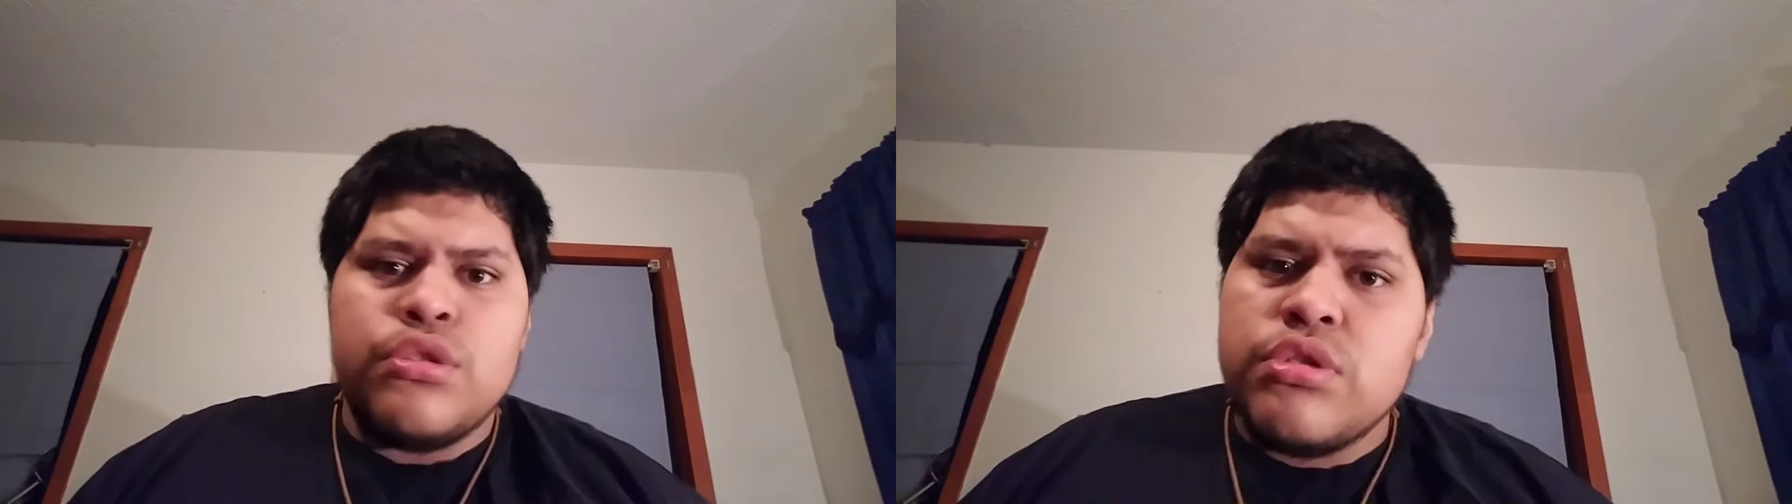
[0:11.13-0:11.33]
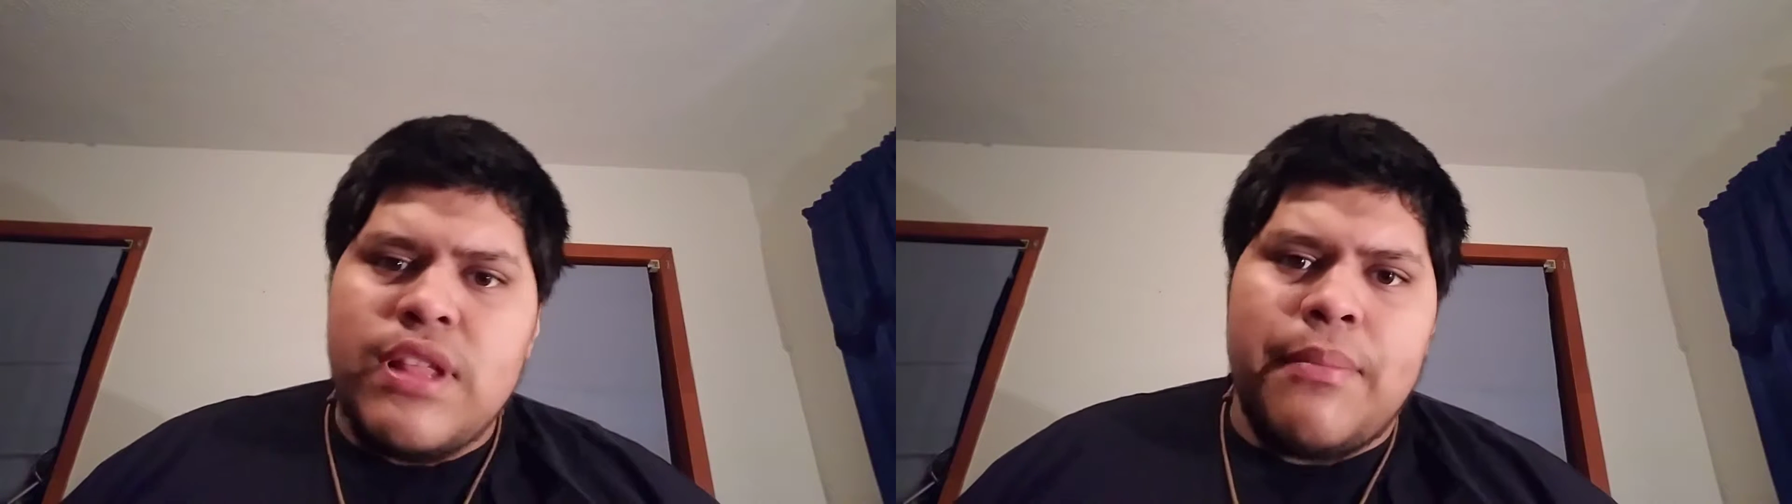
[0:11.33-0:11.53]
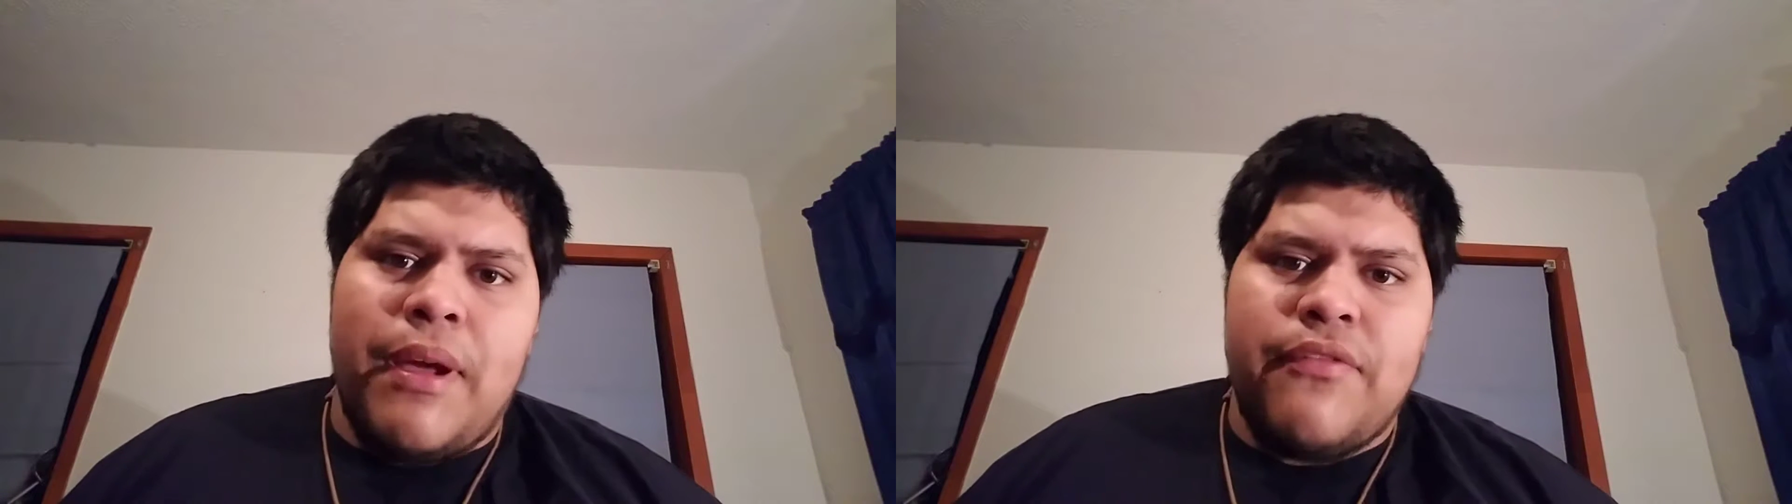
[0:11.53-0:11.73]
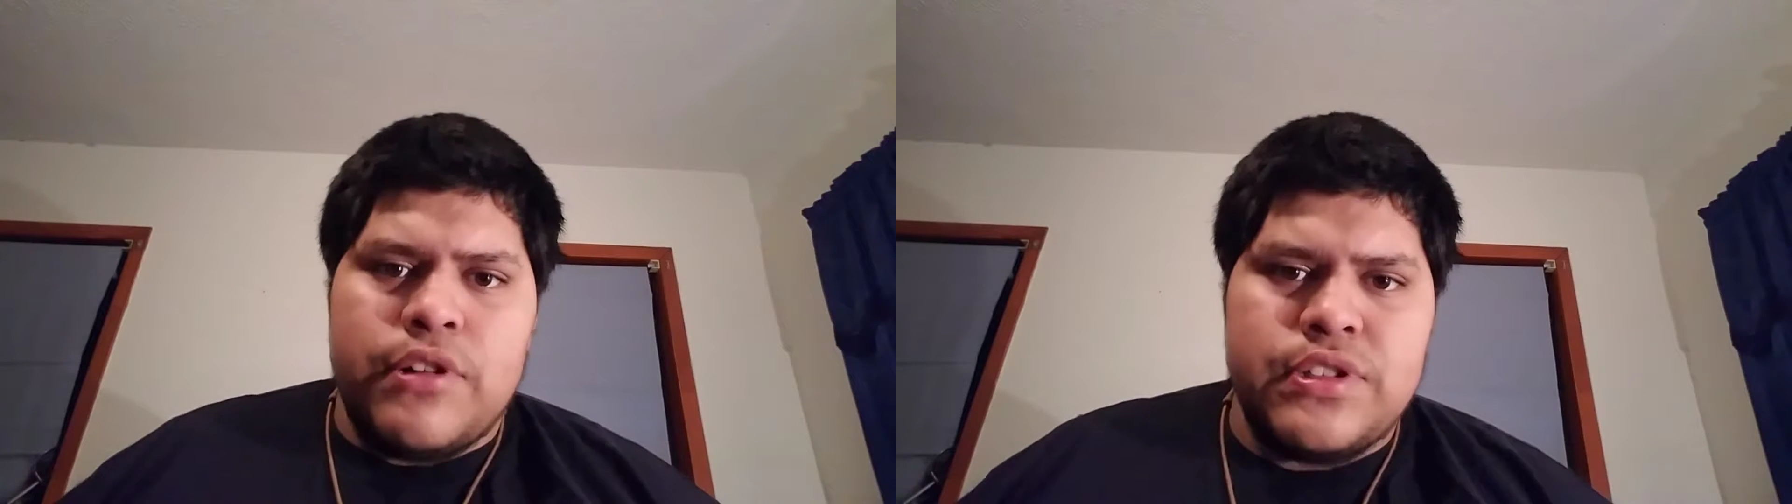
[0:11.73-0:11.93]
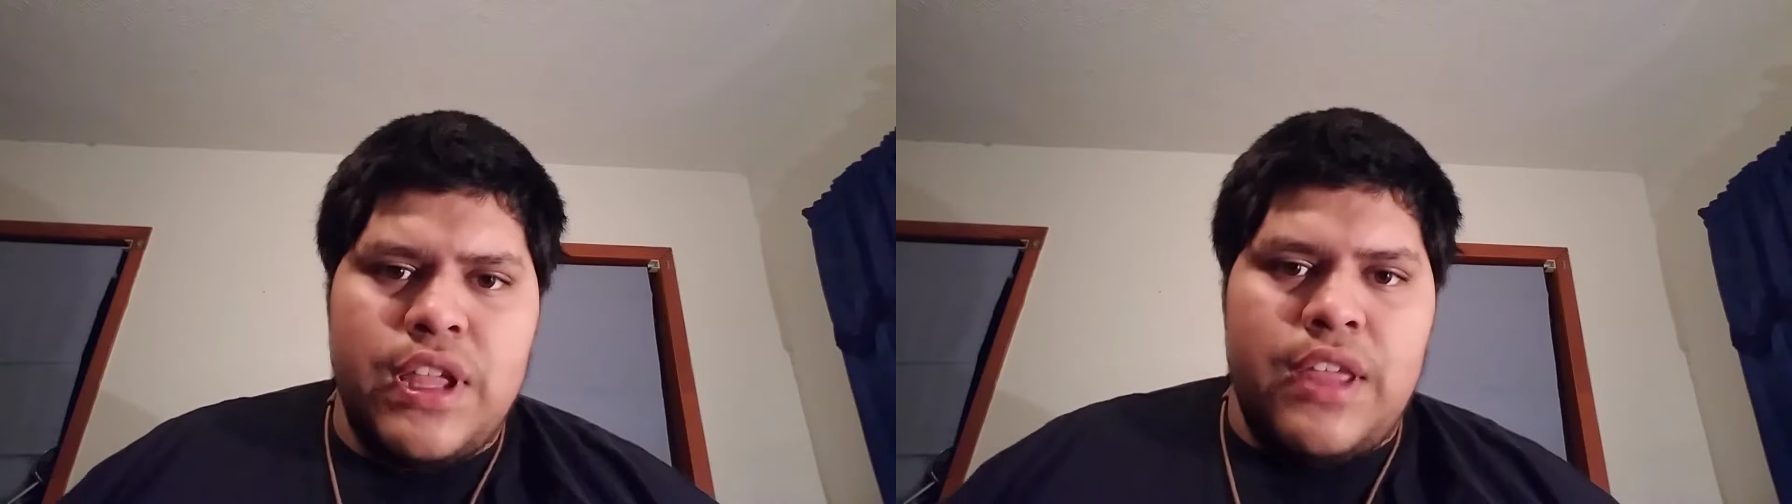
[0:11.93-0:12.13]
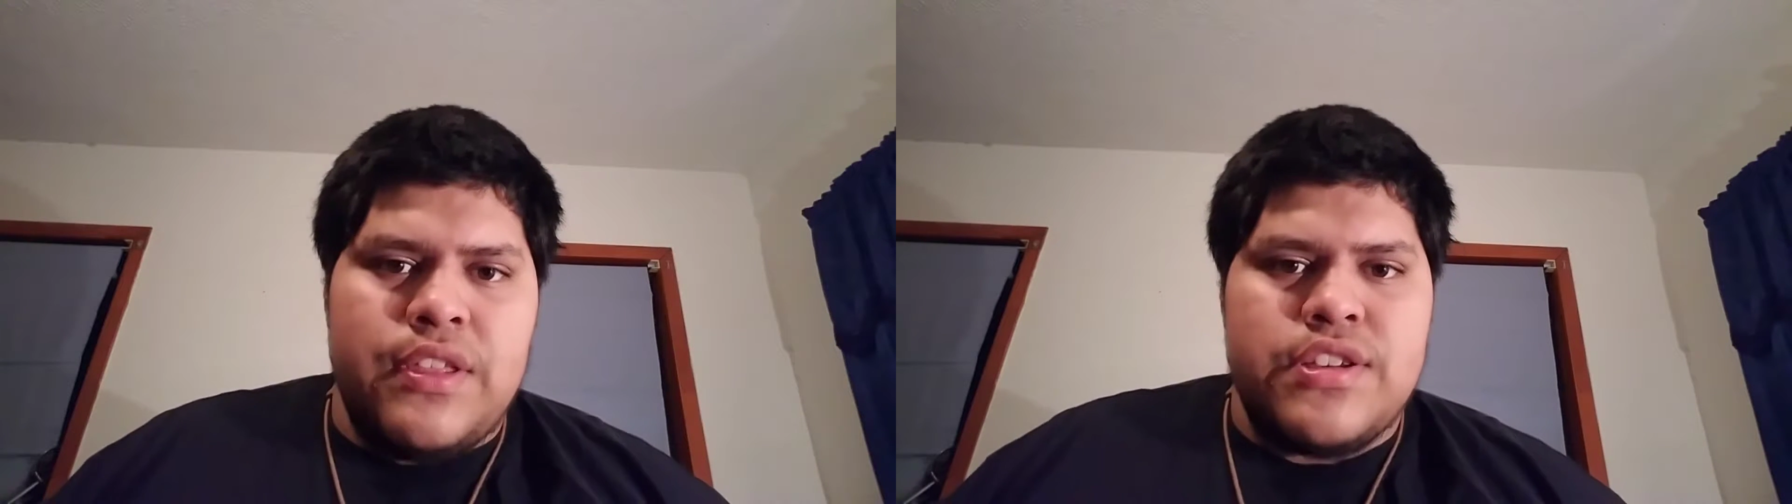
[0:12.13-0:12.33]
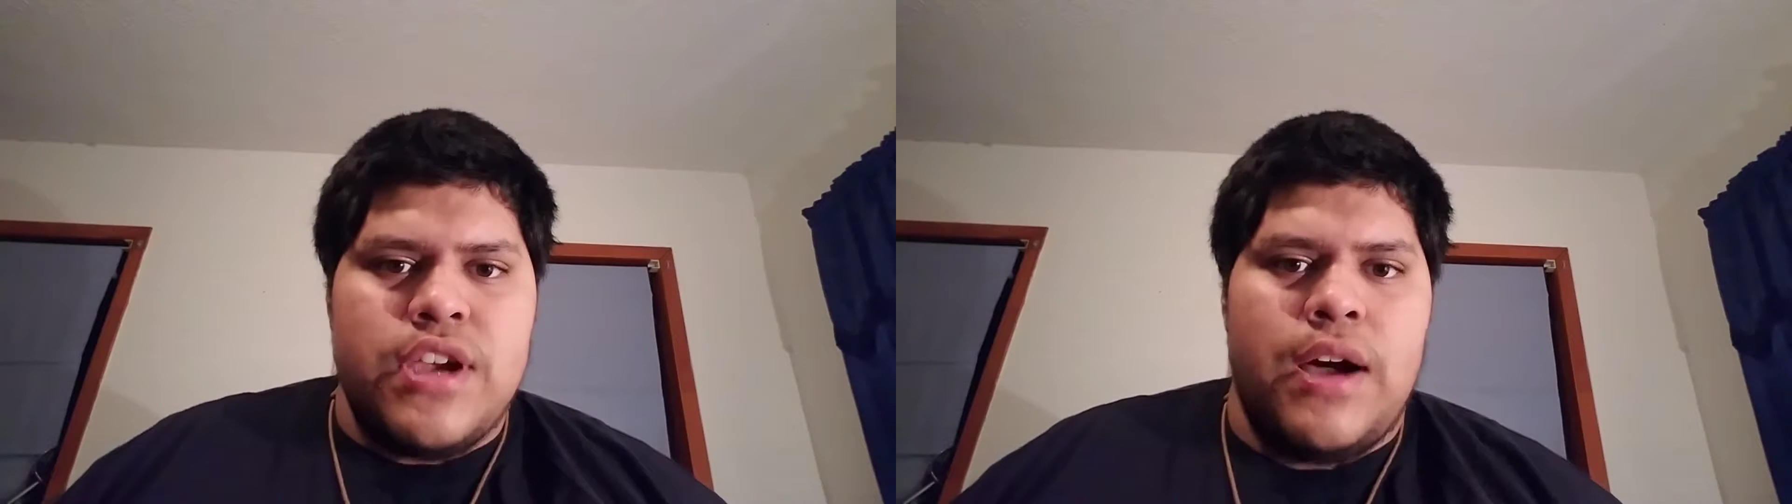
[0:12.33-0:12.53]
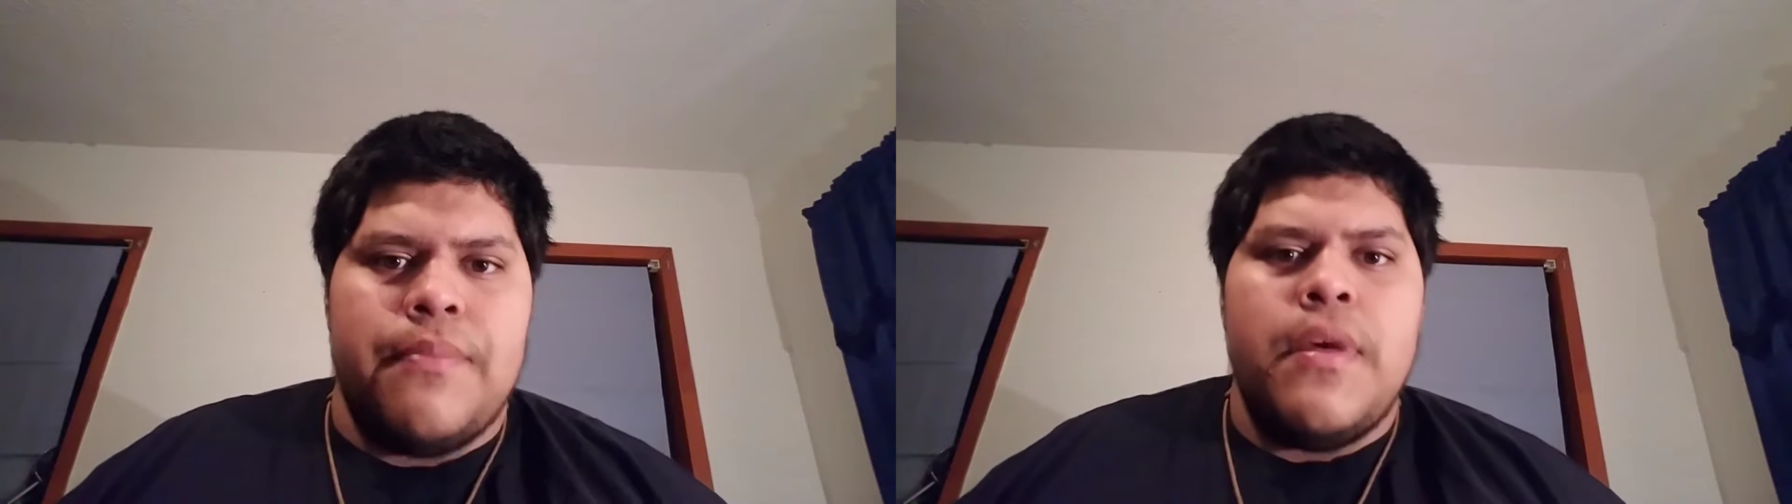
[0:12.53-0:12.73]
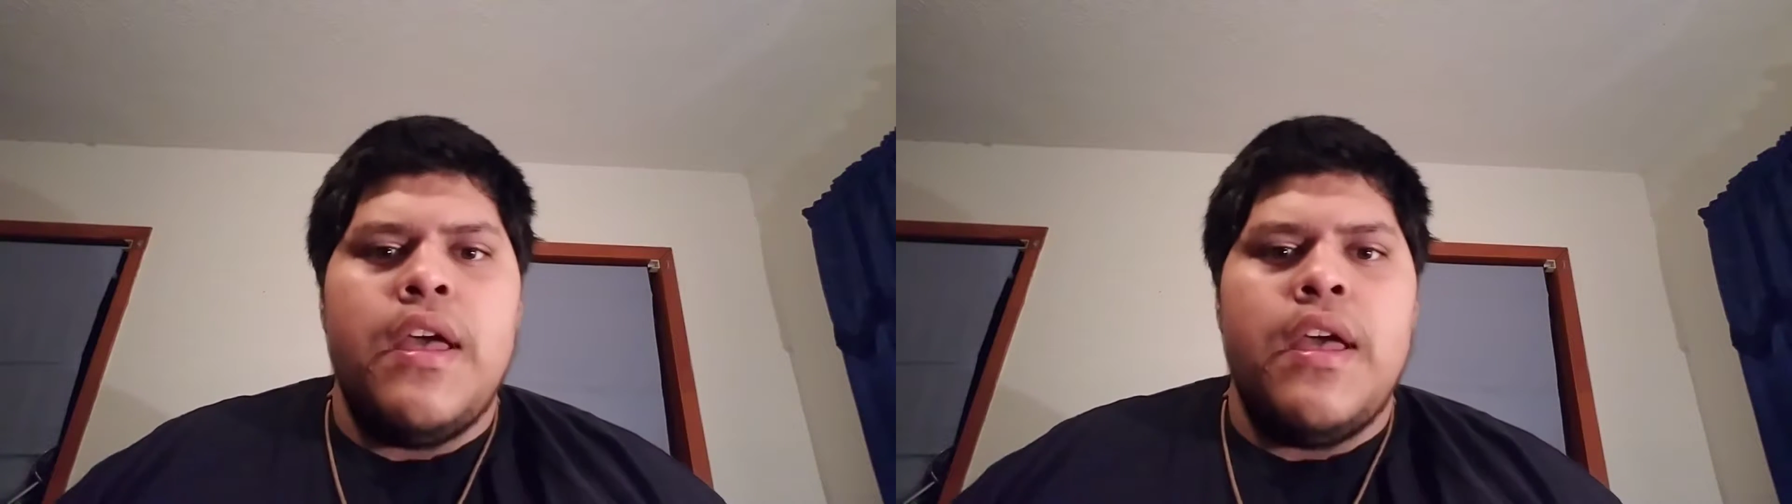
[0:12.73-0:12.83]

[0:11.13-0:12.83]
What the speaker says: was like my first day on the job,